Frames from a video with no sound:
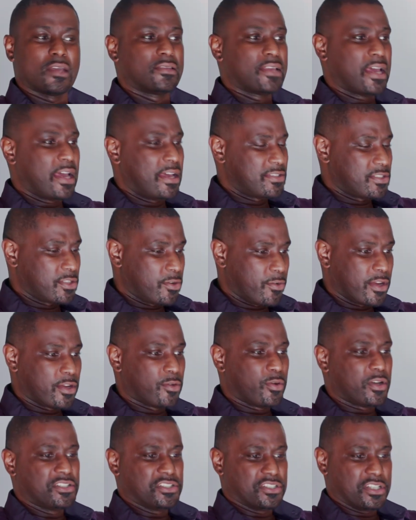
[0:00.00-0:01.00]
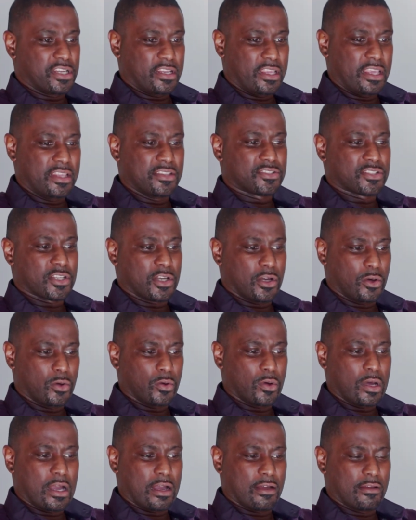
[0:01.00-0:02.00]
That is a great question. And
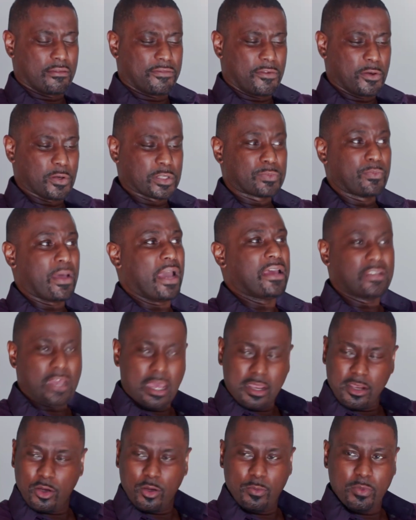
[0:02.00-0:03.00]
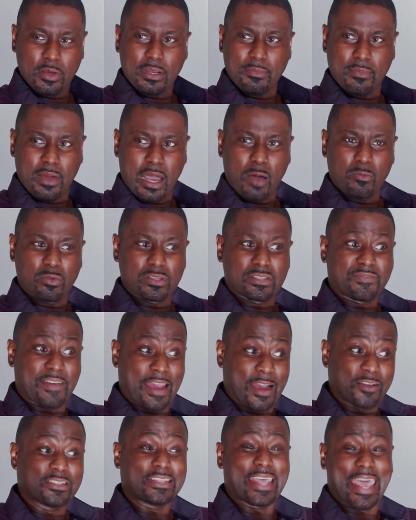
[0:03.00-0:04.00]
so folks might not know, but Ahmad was
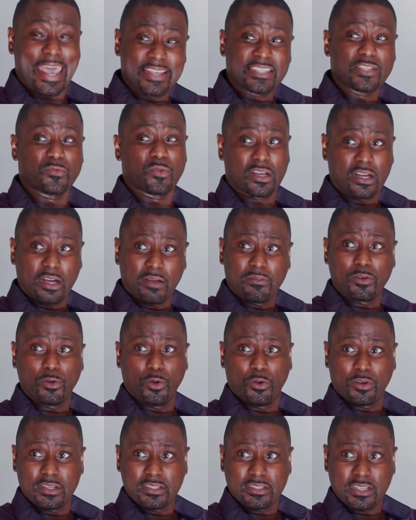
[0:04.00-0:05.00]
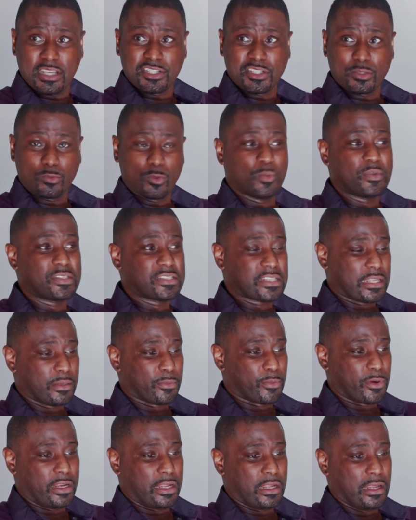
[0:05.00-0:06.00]
founded as a recovery organization. We'll be
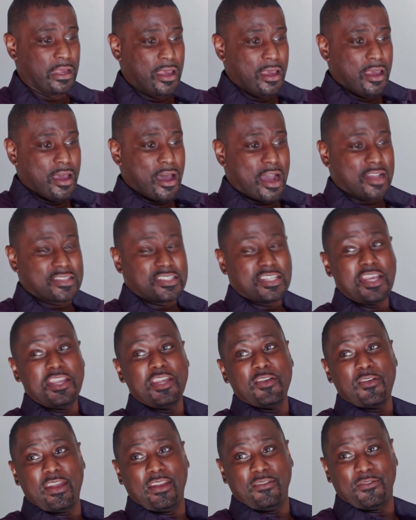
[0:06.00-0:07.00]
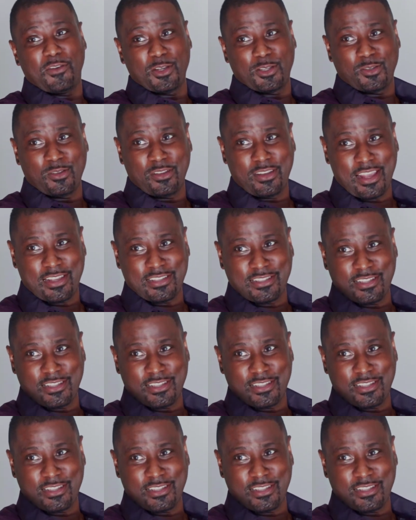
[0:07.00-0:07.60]
celebrating our 10-year anniversary next